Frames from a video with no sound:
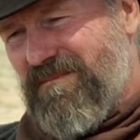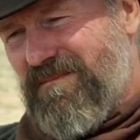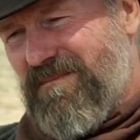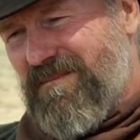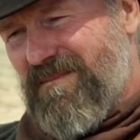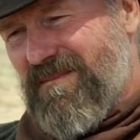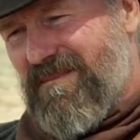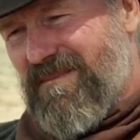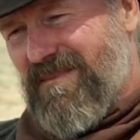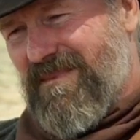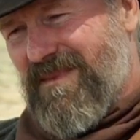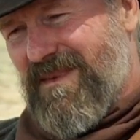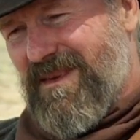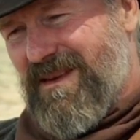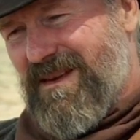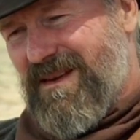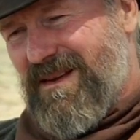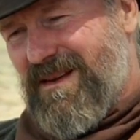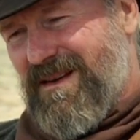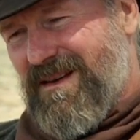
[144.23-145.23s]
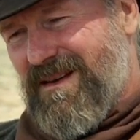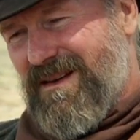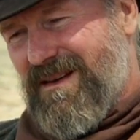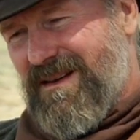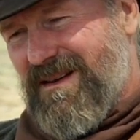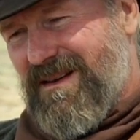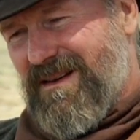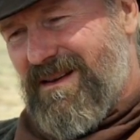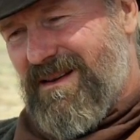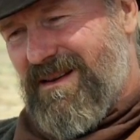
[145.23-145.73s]

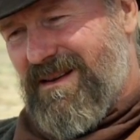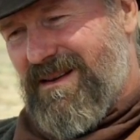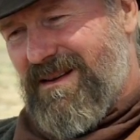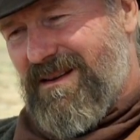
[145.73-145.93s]
(no one is talking)